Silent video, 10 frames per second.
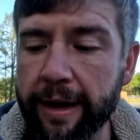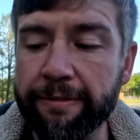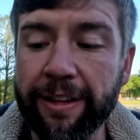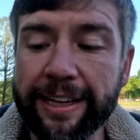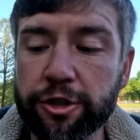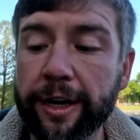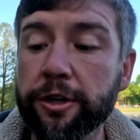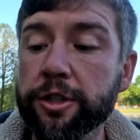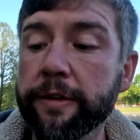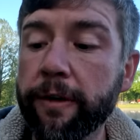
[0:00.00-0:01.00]
and flight
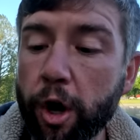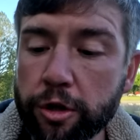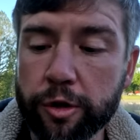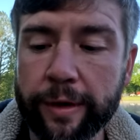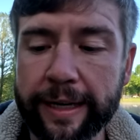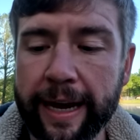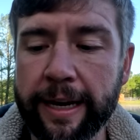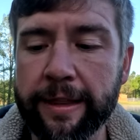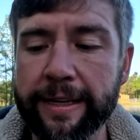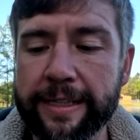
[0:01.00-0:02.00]
trackers have also
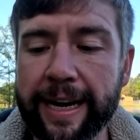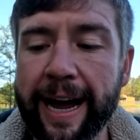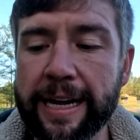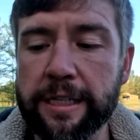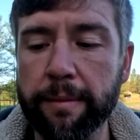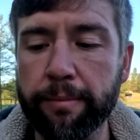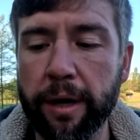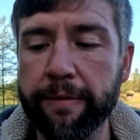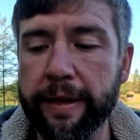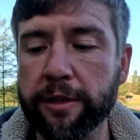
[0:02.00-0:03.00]
indicated that skies
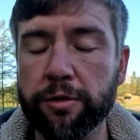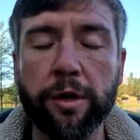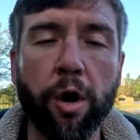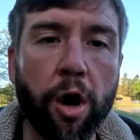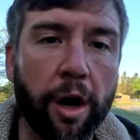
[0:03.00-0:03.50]
above Israel